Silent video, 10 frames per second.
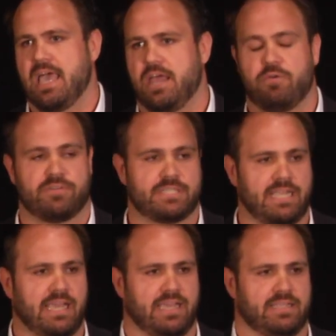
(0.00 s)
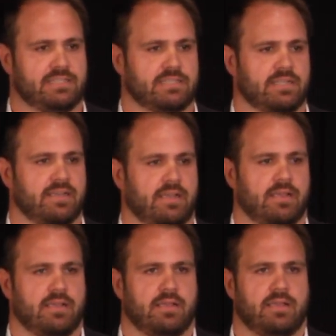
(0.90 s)
And overseas,
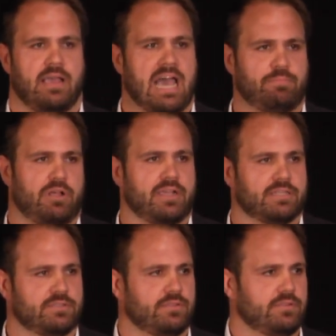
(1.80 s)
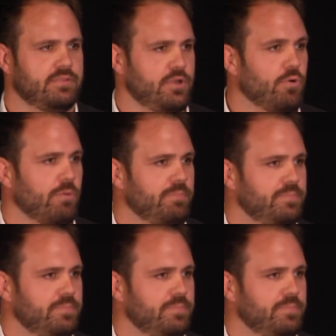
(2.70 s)
ad blocking is the norm.